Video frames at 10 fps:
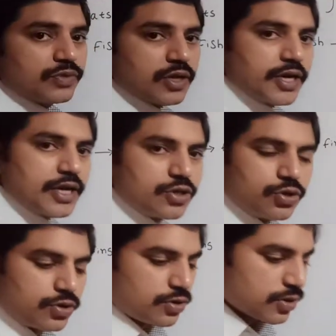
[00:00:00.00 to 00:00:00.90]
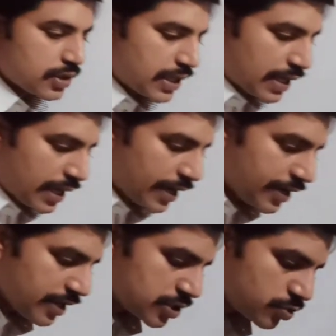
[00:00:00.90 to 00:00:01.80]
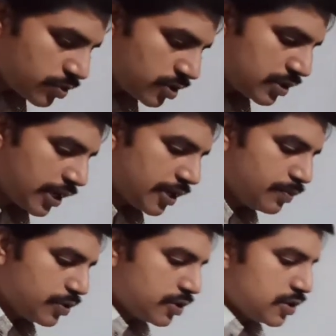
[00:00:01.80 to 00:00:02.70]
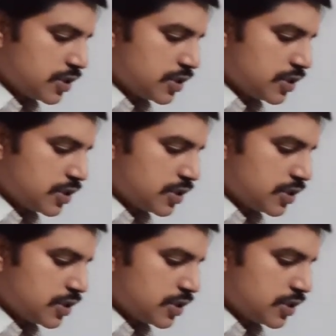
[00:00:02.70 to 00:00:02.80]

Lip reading: correct or not? And next one, and birds